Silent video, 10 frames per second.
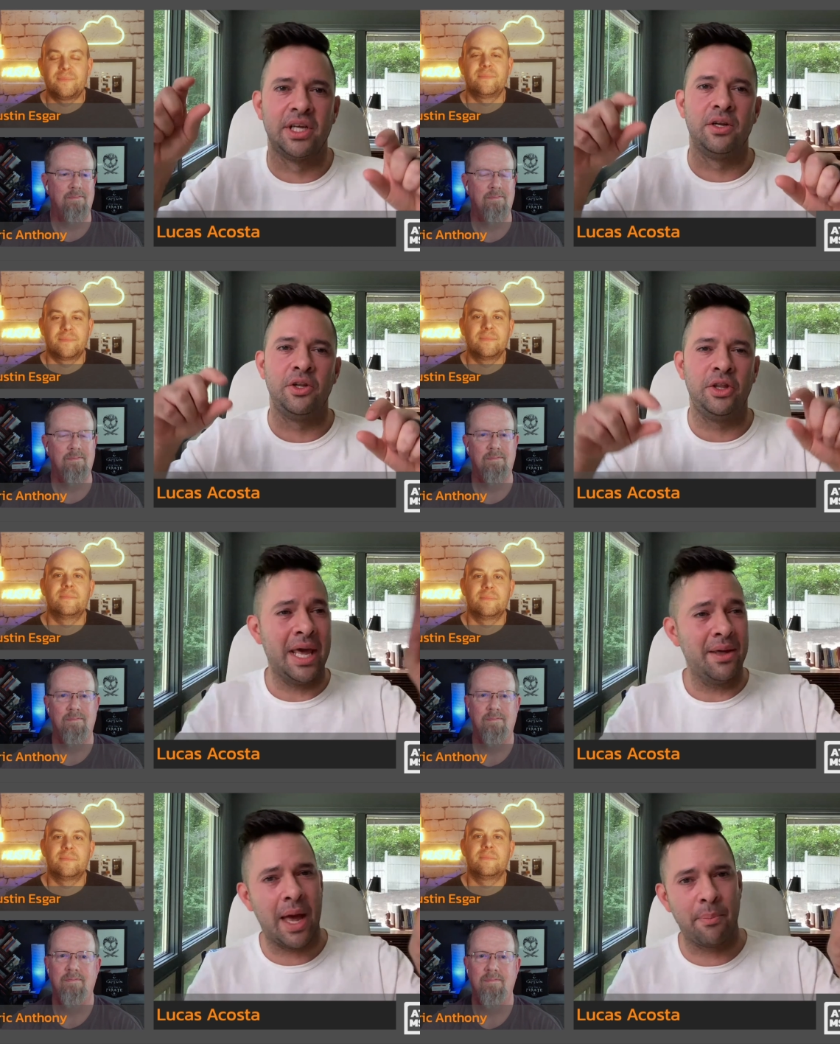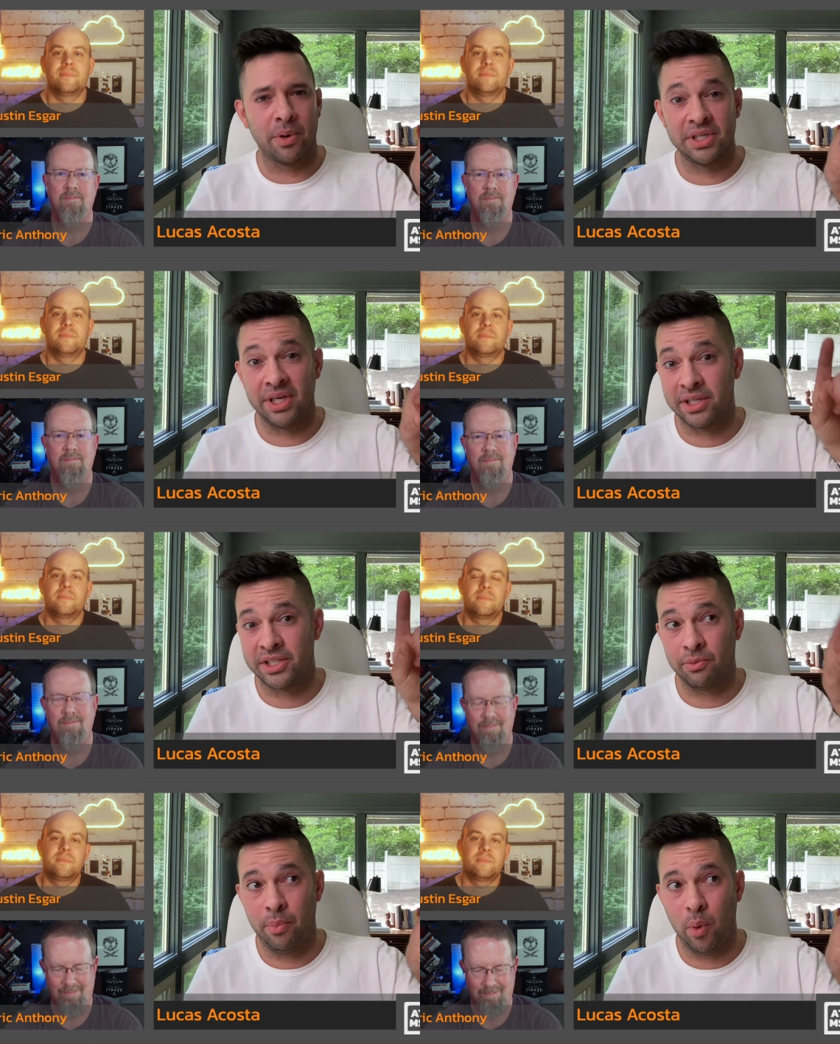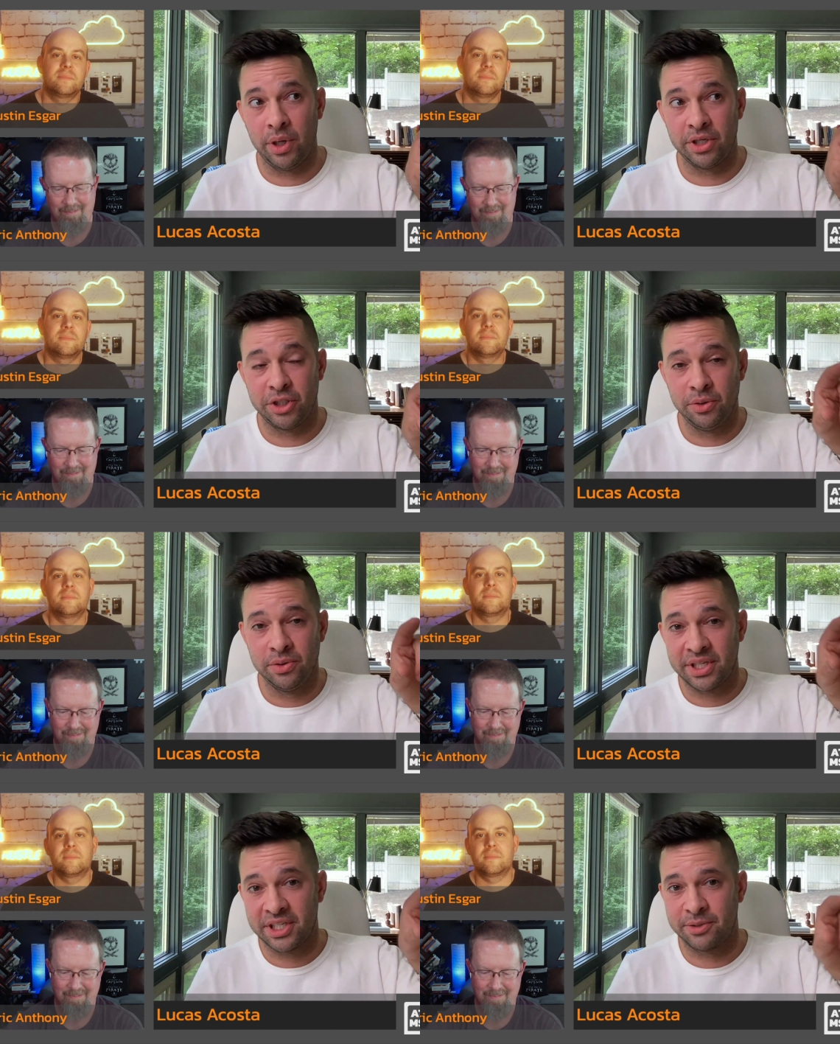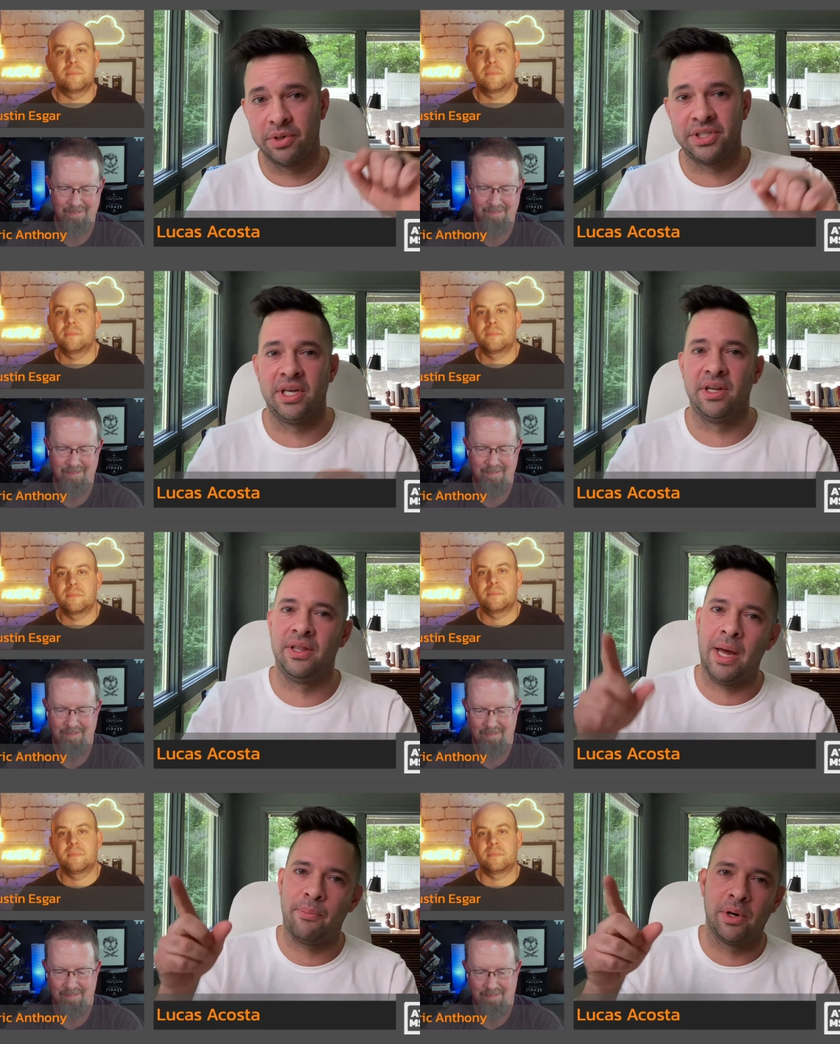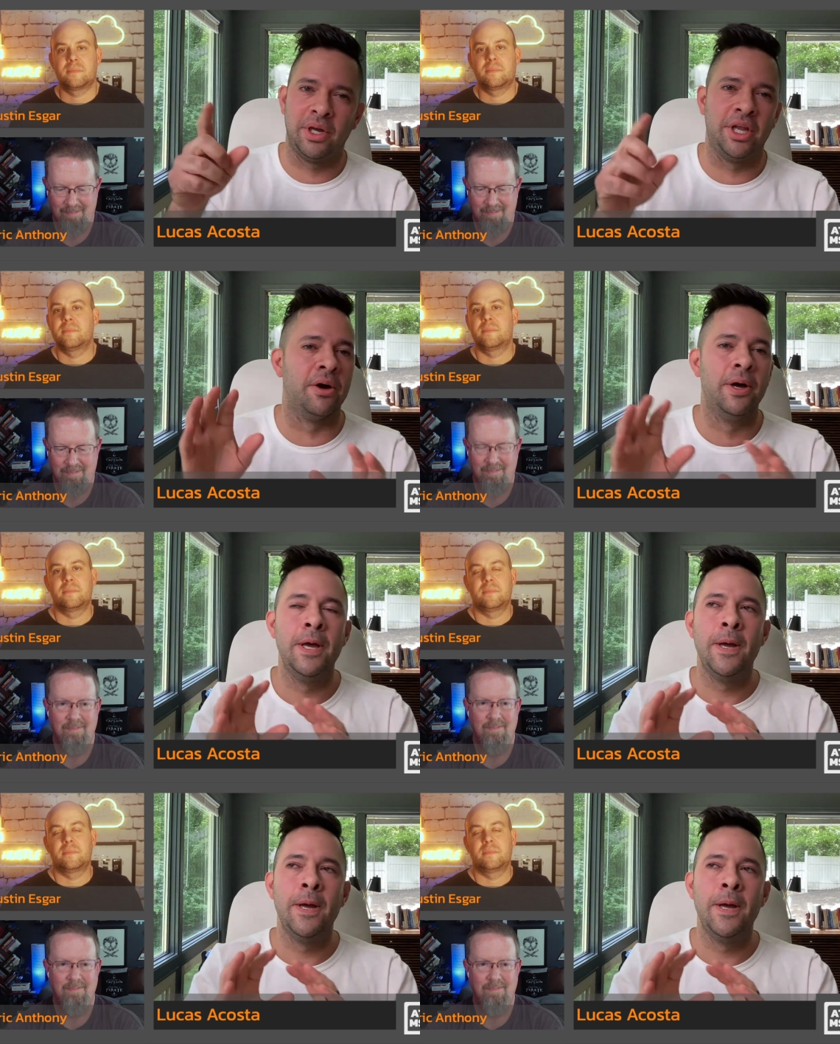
Speaker 1: and they that person gets three point two six percent. That per, you know,